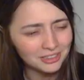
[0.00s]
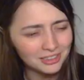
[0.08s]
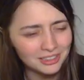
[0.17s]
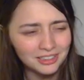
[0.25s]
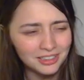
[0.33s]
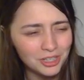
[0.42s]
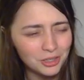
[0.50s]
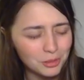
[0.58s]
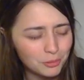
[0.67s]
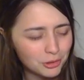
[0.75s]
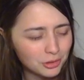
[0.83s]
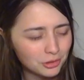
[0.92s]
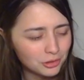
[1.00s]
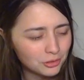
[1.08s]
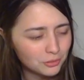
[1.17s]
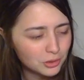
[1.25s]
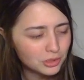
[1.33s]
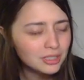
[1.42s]
in the Harry Potter
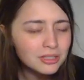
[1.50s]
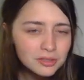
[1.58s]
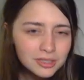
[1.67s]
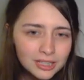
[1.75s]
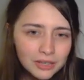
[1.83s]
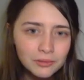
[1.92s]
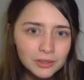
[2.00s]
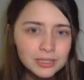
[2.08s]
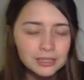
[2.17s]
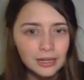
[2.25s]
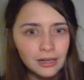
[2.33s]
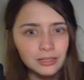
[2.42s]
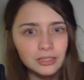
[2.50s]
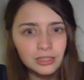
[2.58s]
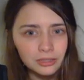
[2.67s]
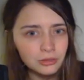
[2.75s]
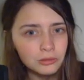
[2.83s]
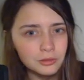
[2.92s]
universe. He's definitely Scottish. I
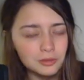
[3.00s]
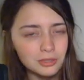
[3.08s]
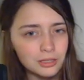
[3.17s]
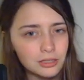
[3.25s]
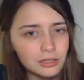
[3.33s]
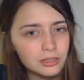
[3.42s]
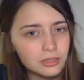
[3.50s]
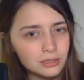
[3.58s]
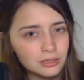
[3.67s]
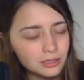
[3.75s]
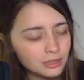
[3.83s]
know he was Scottish because I had